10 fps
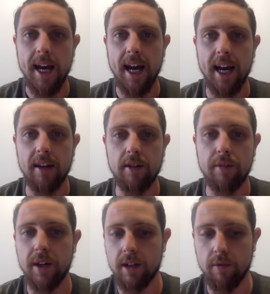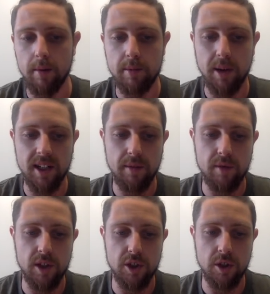And effective reps, by
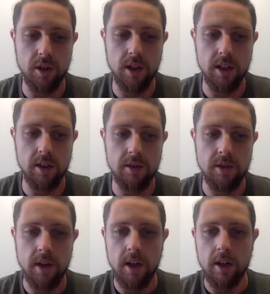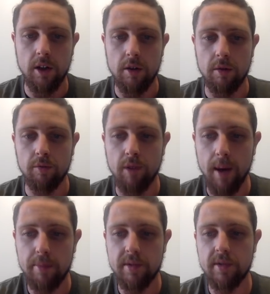definition, is, you know, the
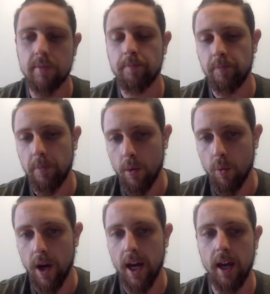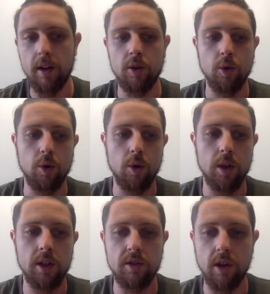reps where you're
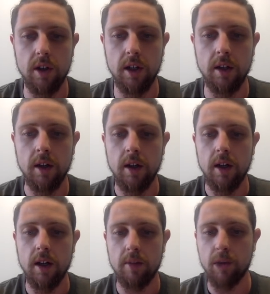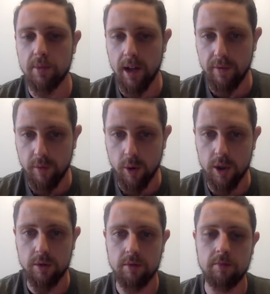exerting the most amount of
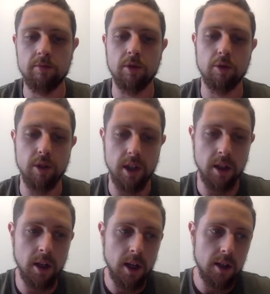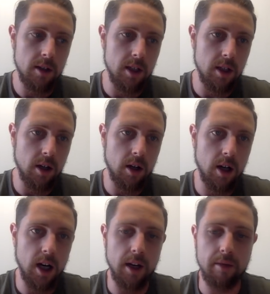force, recruiting the
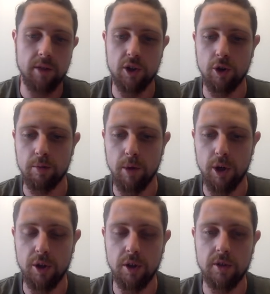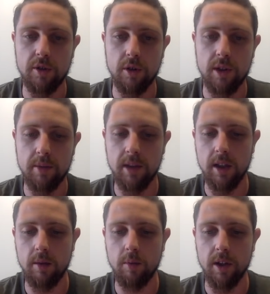high threshold motor units. So
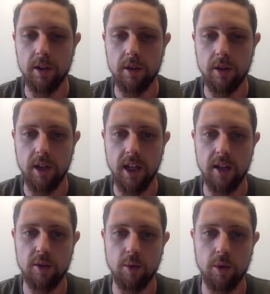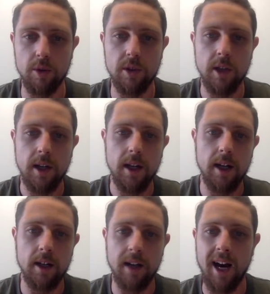typically when you're getting towards
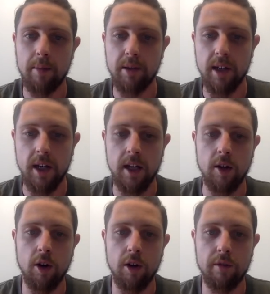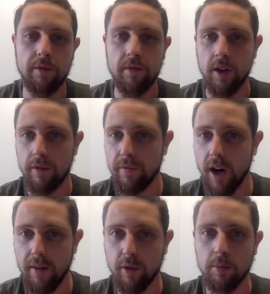an RPE of, you know,
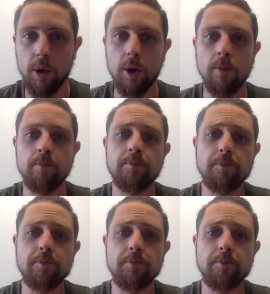5 or more,